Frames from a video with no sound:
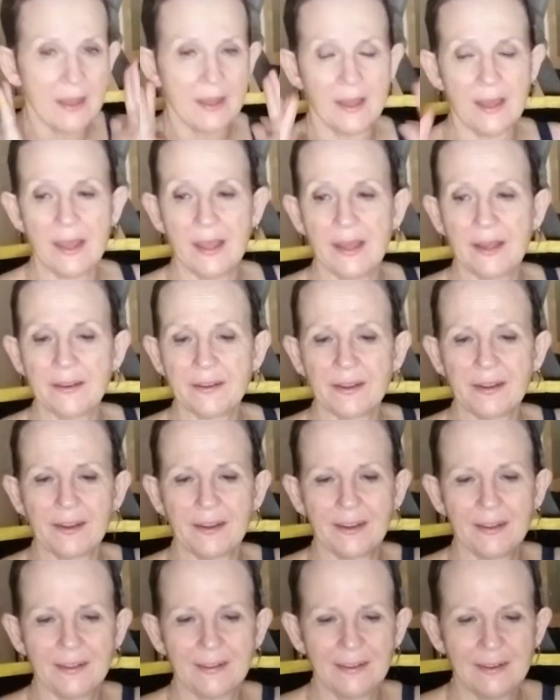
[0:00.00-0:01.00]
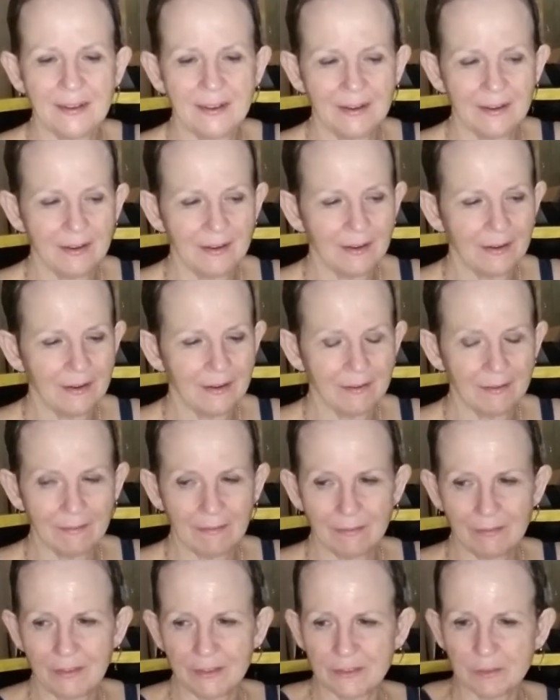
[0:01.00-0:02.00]
And
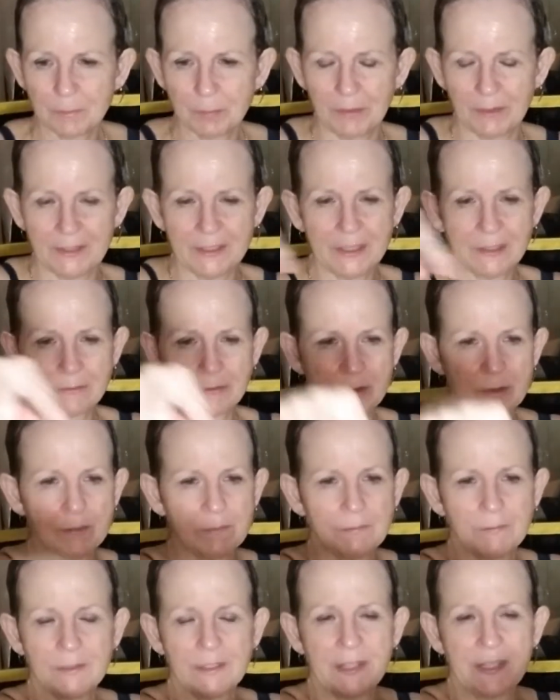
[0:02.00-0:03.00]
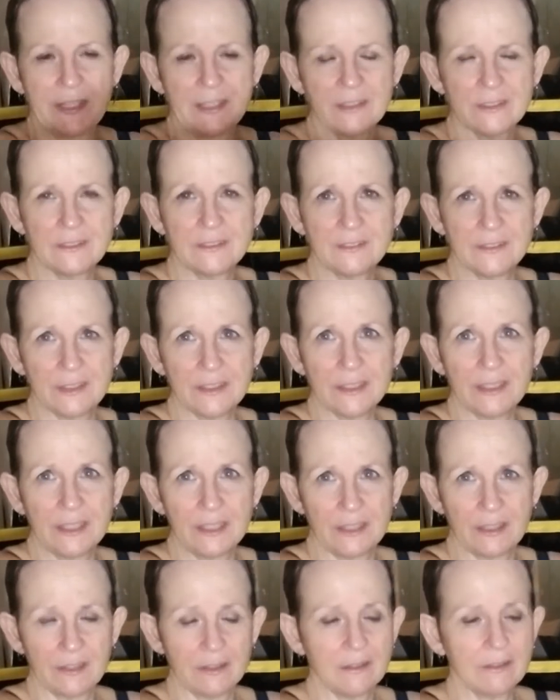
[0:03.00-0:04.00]
there's plenty of room. He could sit
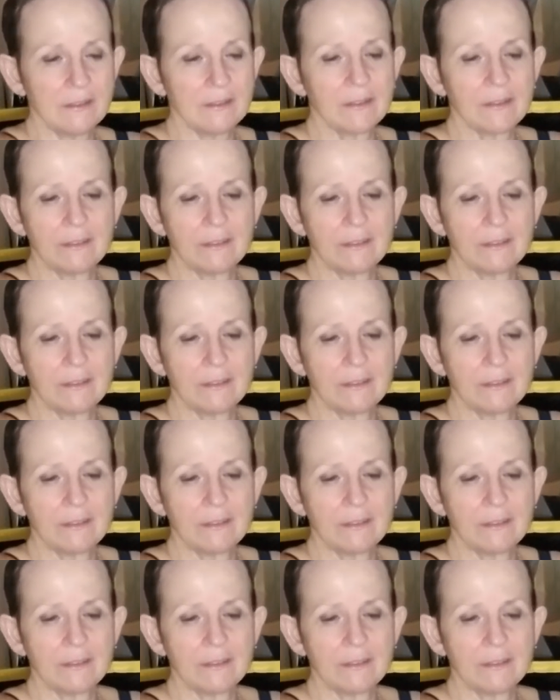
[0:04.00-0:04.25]
here.